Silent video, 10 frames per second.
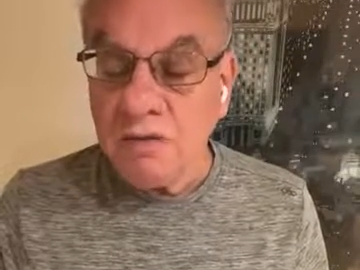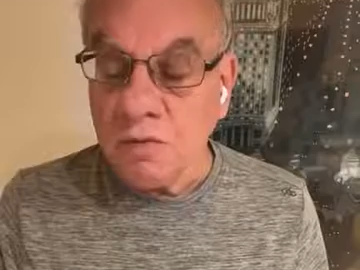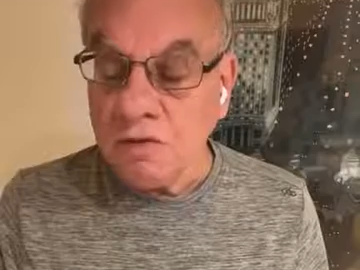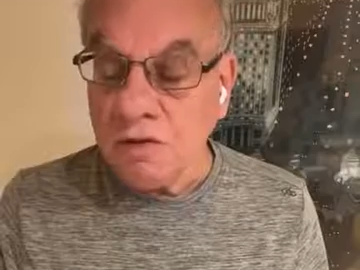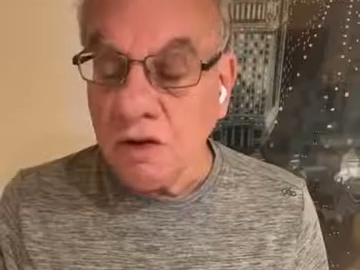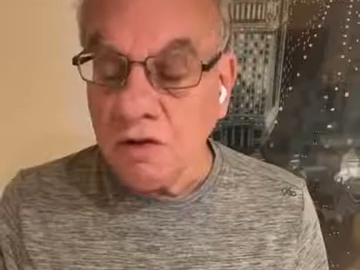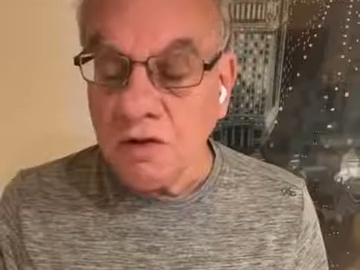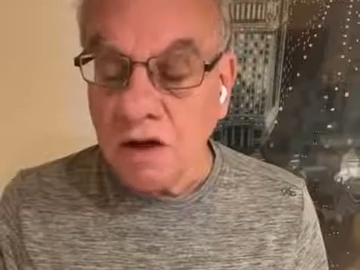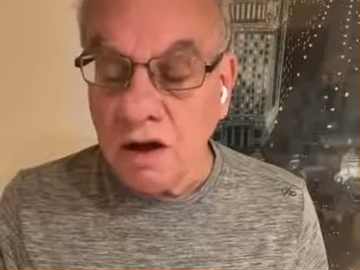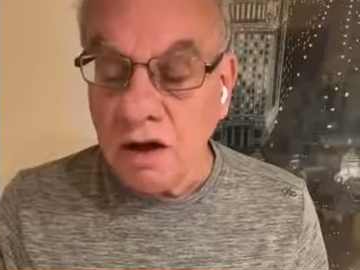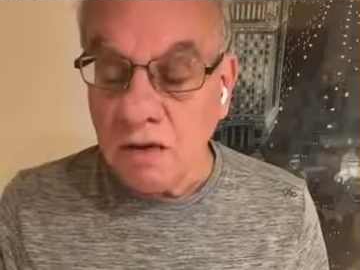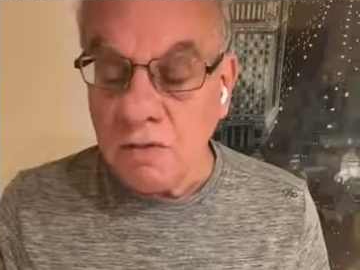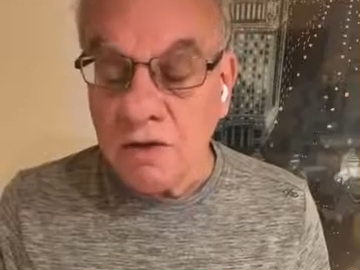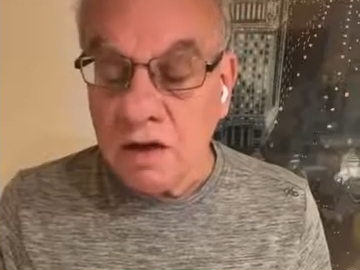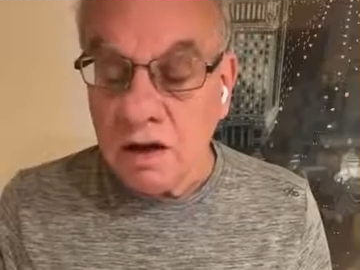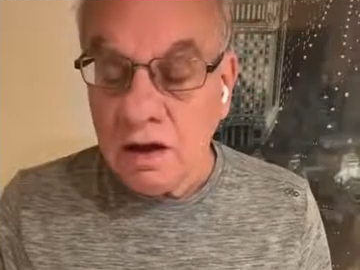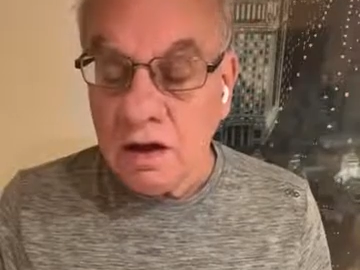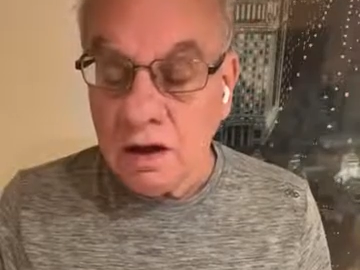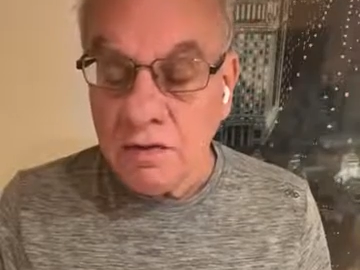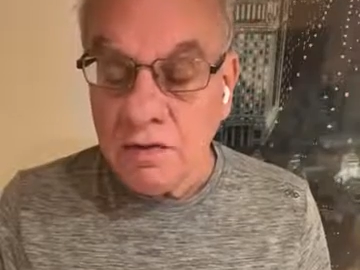as a result of
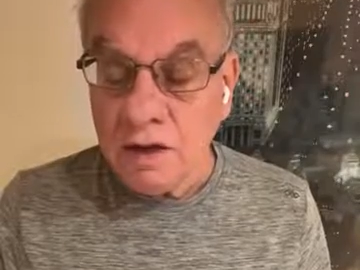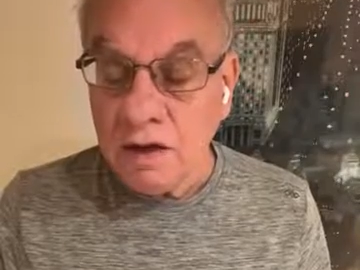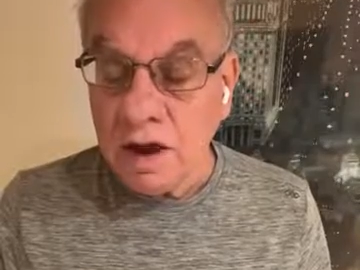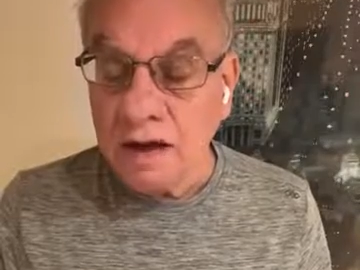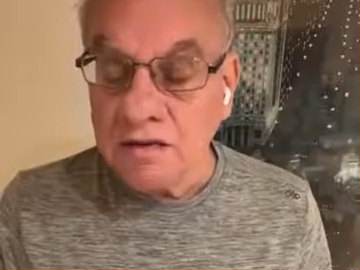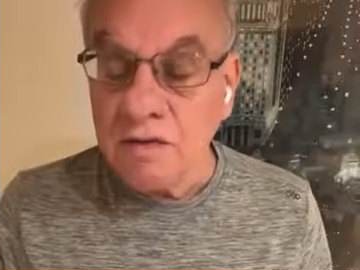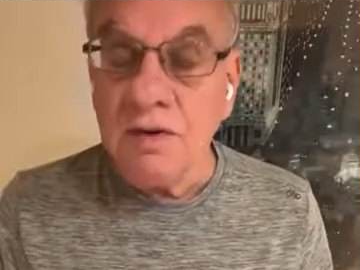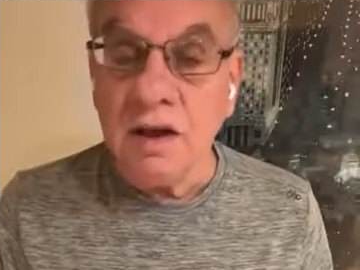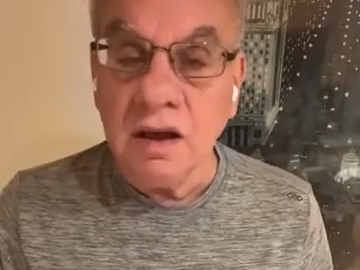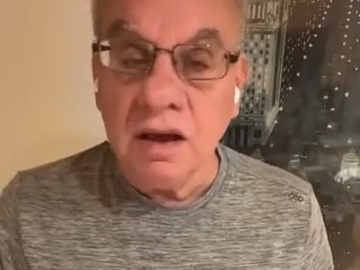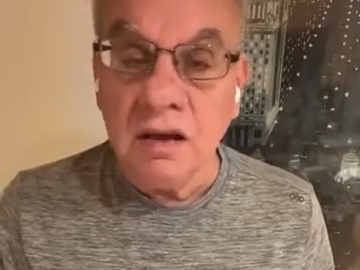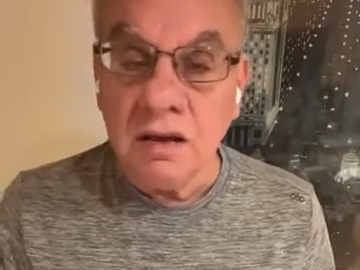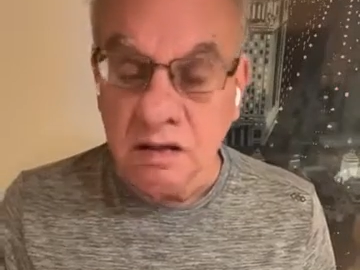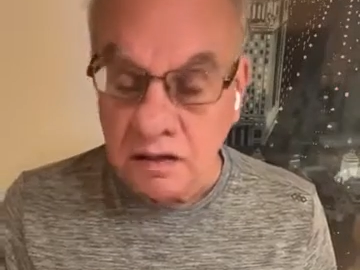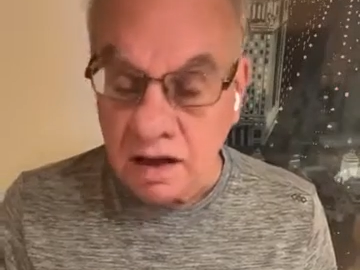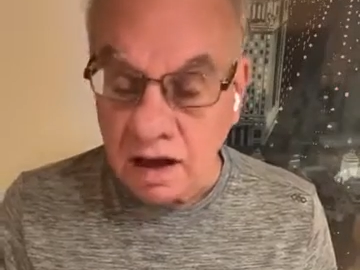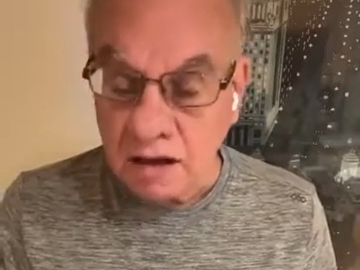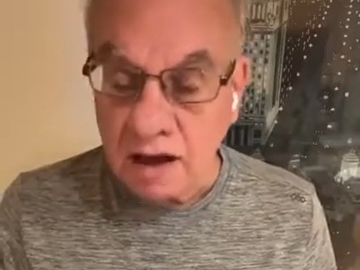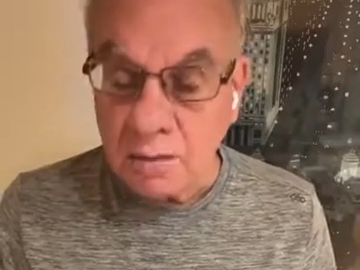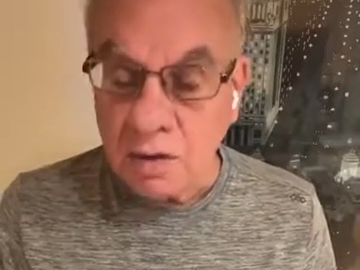uh, the activity in the
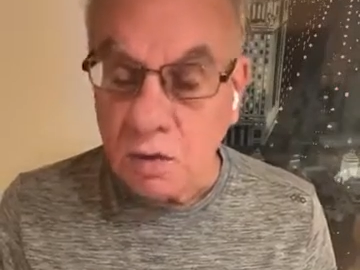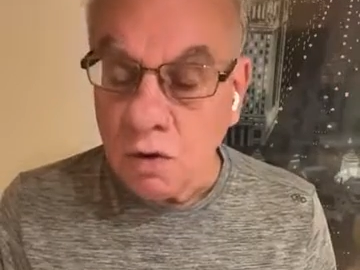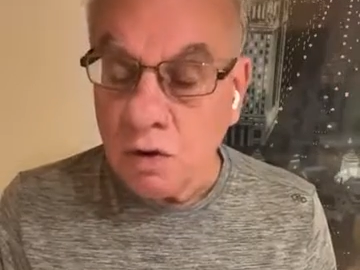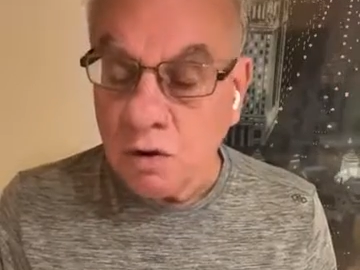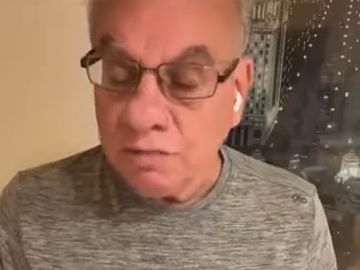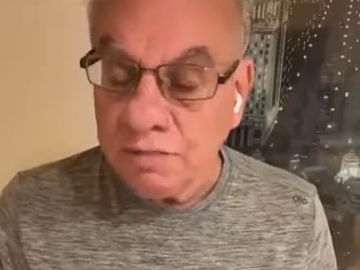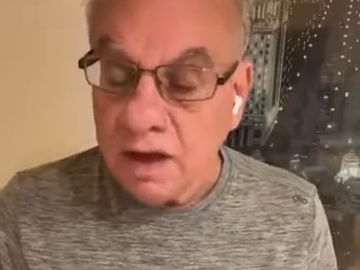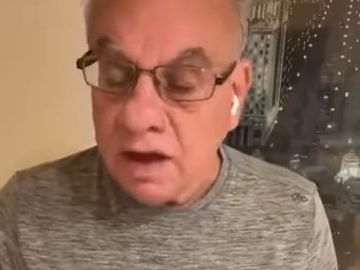economic world.